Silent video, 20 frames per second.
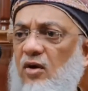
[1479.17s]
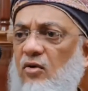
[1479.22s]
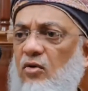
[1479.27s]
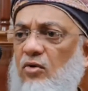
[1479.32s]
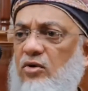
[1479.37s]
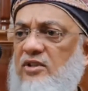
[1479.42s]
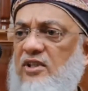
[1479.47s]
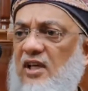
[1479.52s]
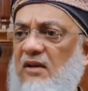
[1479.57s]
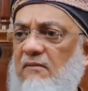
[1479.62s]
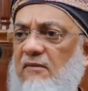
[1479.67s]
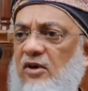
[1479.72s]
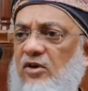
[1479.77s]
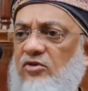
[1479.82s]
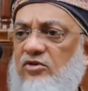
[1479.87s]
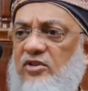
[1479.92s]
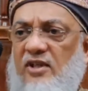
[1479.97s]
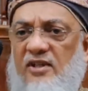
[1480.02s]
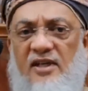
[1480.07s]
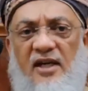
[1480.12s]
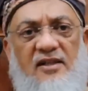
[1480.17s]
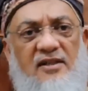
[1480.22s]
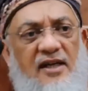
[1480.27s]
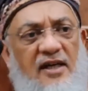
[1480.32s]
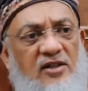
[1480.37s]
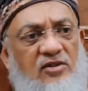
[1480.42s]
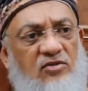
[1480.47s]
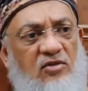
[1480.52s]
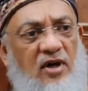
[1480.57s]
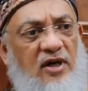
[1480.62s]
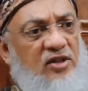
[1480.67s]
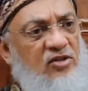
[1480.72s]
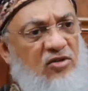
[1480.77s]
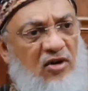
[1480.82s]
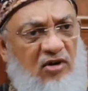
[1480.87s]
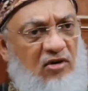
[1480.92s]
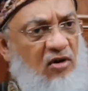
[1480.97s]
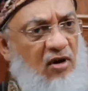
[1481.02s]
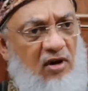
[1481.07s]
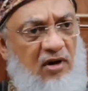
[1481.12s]
Who is anyone to say that is wrong? It's
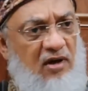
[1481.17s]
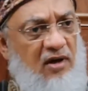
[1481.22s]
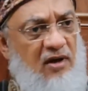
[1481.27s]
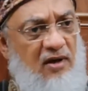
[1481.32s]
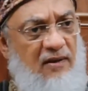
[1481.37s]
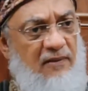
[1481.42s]
not wrong.